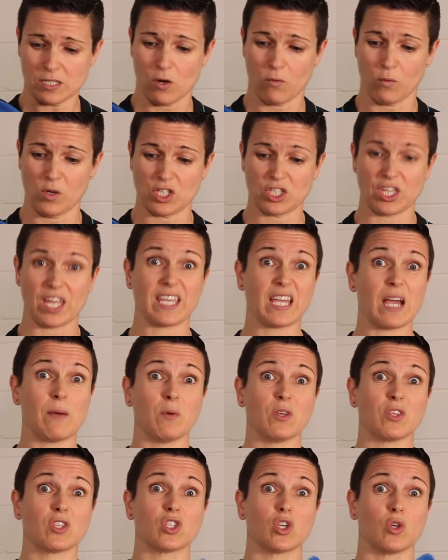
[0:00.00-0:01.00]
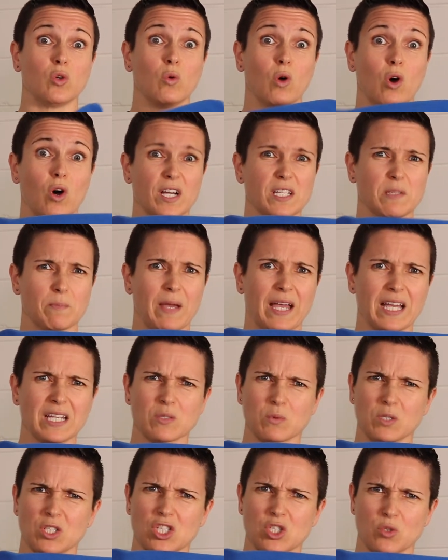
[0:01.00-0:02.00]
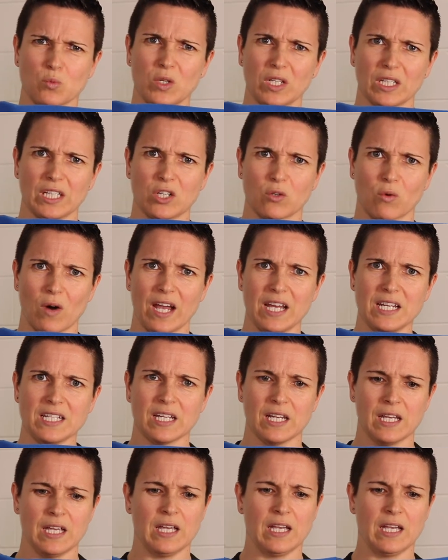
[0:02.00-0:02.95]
of which they come with 2 ice packs, which is really great,